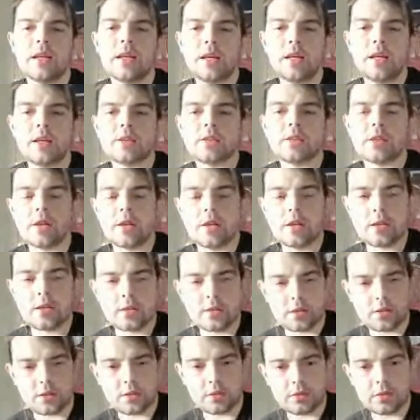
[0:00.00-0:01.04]
It is,
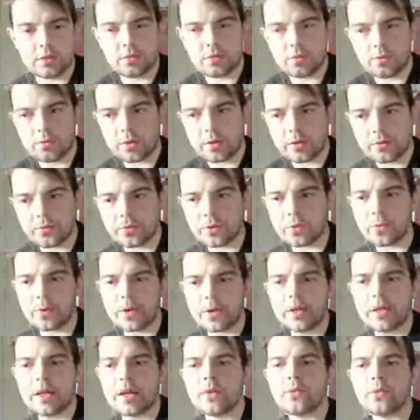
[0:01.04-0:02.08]
if you
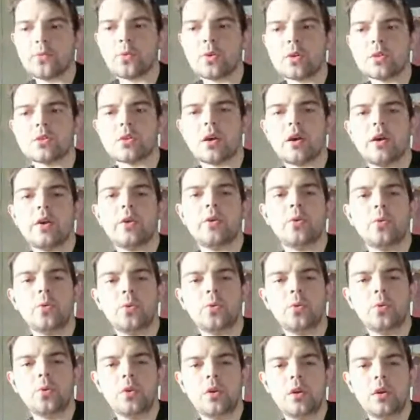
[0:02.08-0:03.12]
win the F1
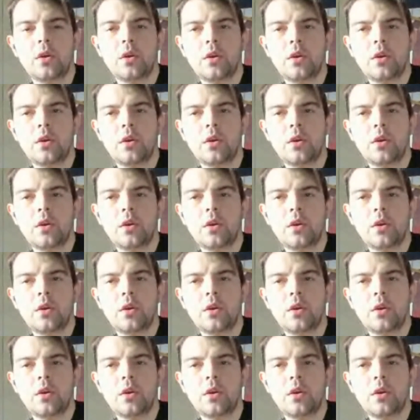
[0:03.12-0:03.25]
title,